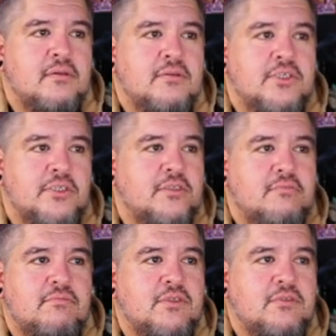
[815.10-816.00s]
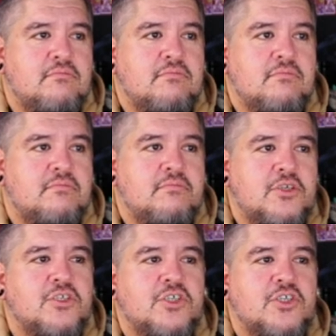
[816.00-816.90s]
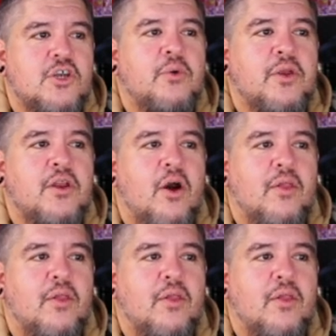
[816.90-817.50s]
Just so you know,